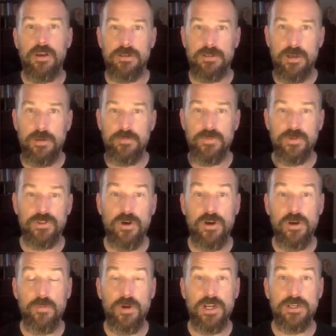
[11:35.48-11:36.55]
I'm sorry to
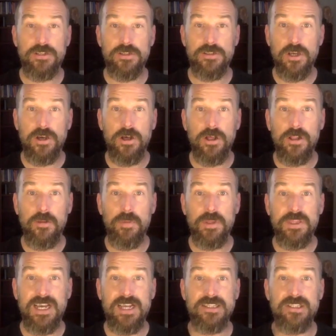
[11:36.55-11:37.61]
break it to y'all, but
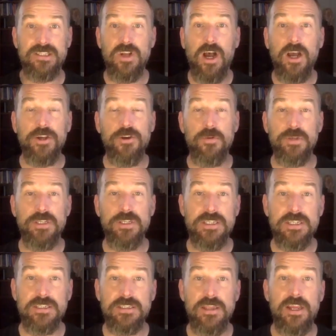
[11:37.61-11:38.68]
that's not your
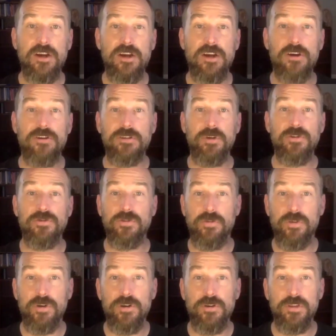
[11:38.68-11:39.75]
business. Their spiritual
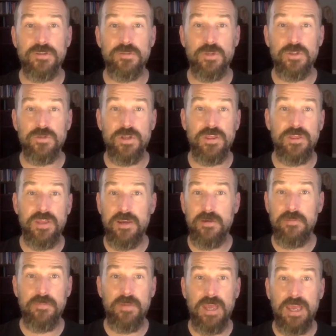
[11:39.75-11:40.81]
growth is between
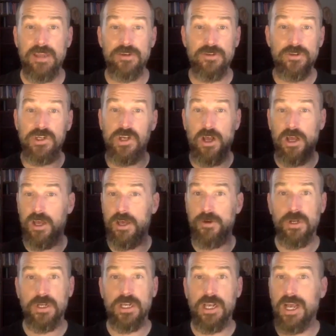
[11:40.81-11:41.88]
them and God or
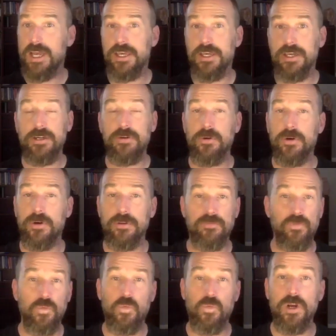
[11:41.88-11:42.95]
Gaia or
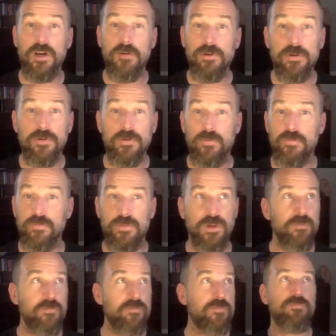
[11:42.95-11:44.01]
whatever
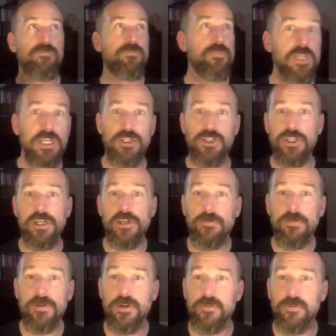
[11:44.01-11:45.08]
the Nietzsche, if
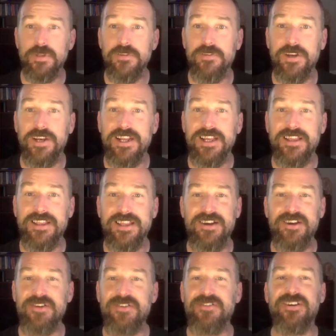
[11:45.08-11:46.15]
you don't believe in any of that,
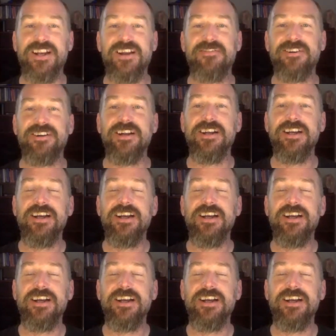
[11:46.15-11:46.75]
whatever.